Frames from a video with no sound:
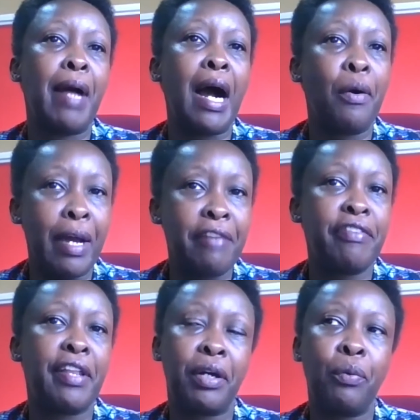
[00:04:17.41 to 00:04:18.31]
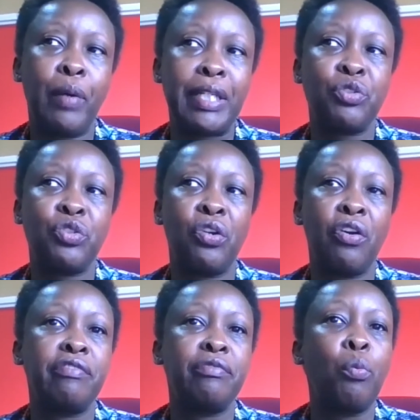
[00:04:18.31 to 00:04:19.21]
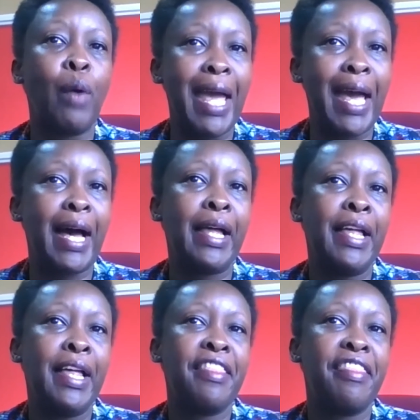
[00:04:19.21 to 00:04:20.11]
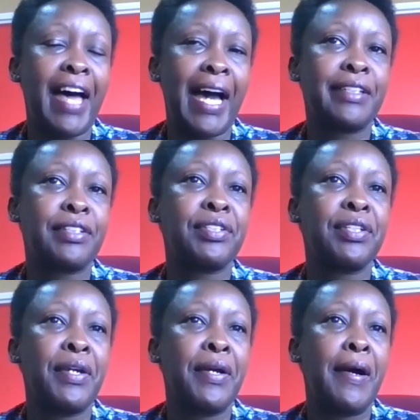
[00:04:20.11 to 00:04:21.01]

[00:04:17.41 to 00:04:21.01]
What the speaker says: However, the question of where that